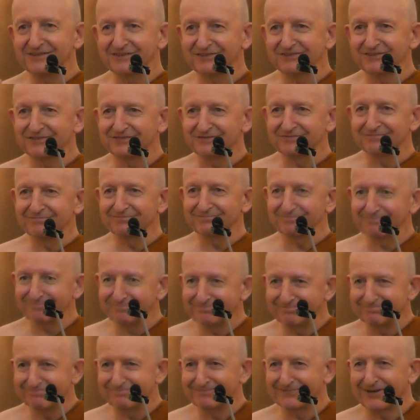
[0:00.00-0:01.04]
just
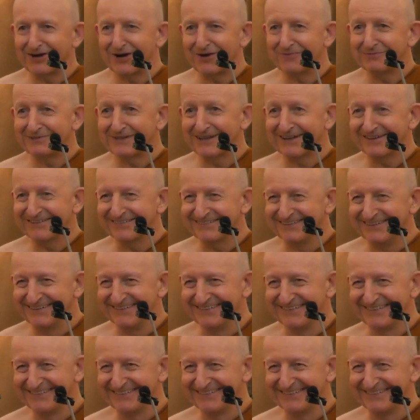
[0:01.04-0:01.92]
calm down,